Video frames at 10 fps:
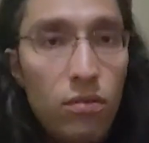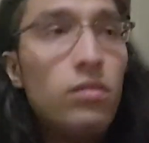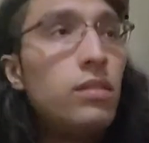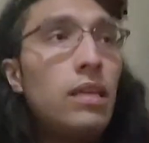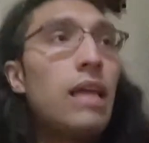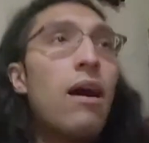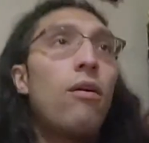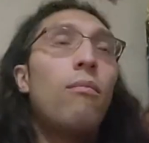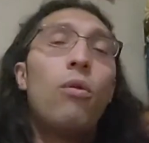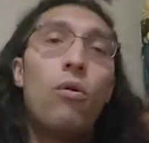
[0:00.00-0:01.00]
Seek
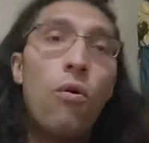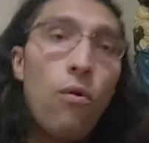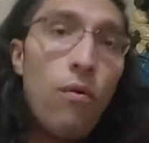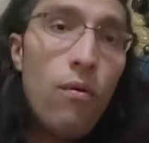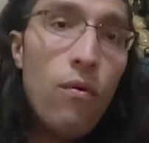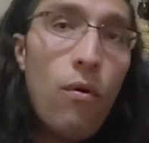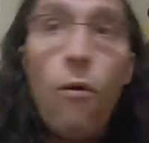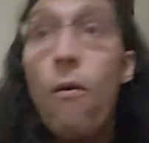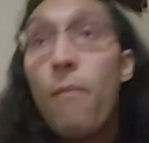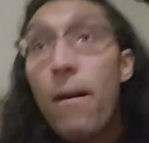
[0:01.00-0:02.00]
out a boko
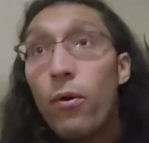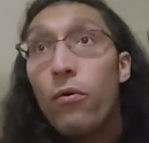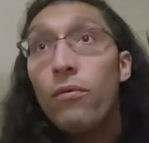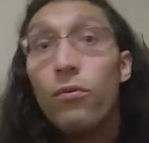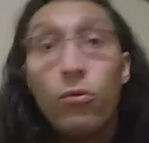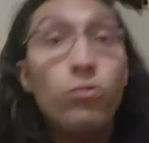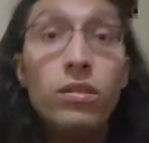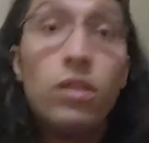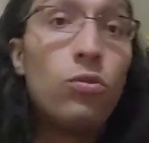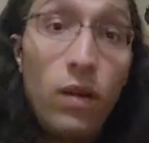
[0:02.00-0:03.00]
or a mambo who's
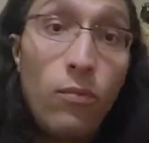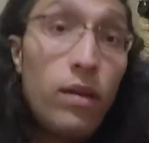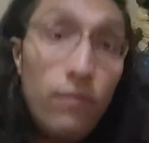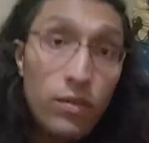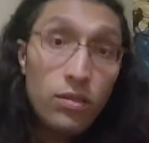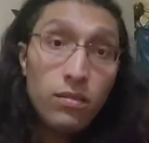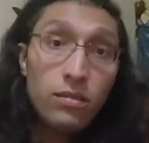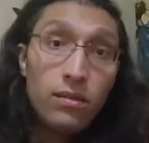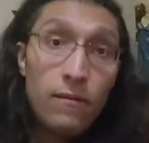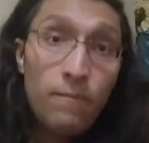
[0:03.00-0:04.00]
in the 21
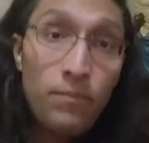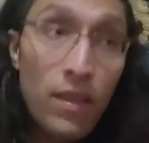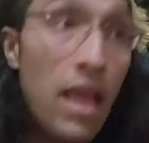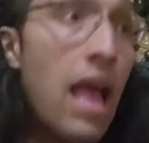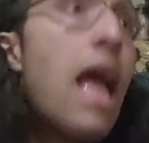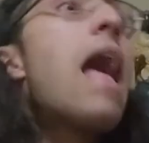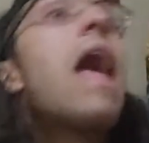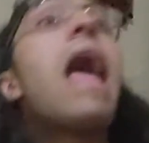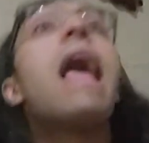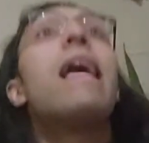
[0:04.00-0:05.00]
divisions
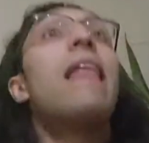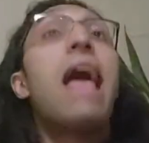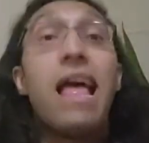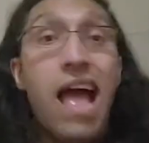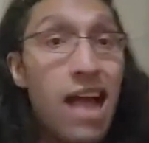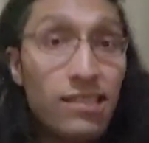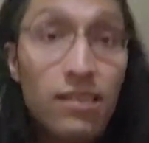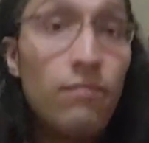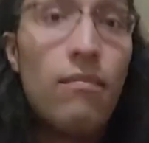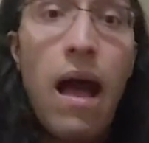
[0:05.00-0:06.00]
and ask
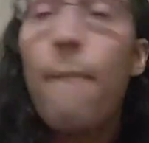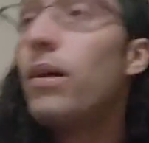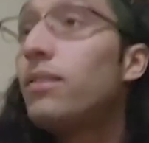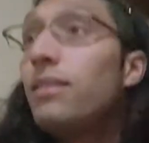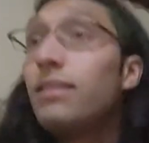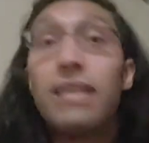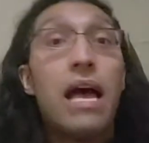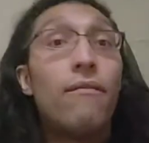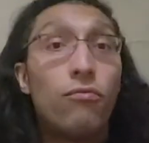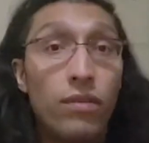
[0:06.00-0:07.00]
them how much it is to
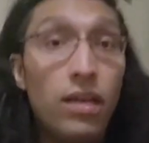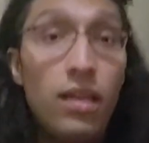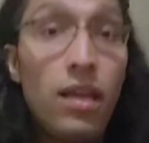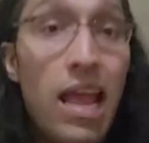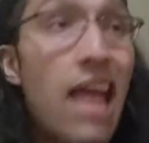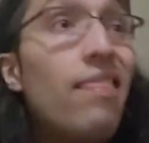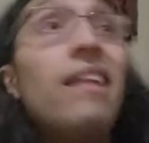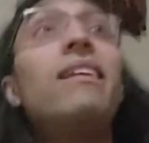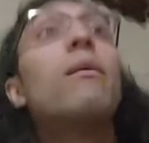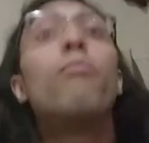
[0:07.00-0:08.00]
have a reading, and
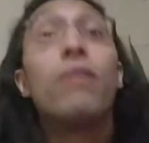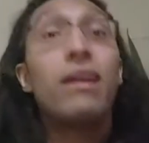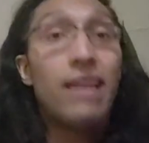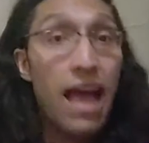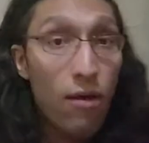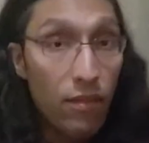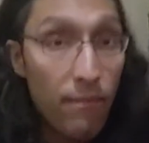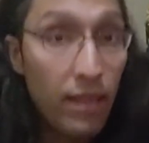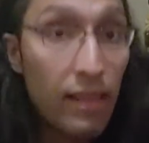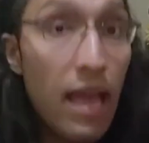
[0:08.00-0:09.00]
then you to bring down the
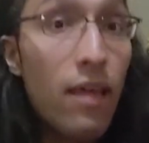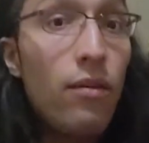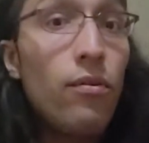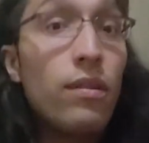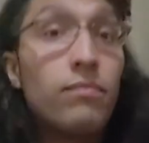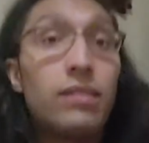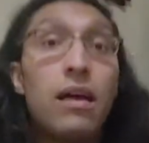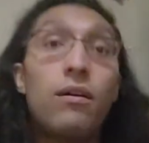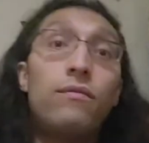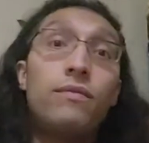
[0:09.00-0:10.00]
misterio
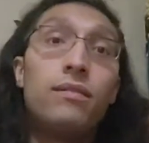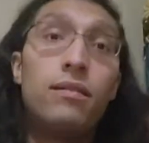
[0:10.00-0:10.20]
themselves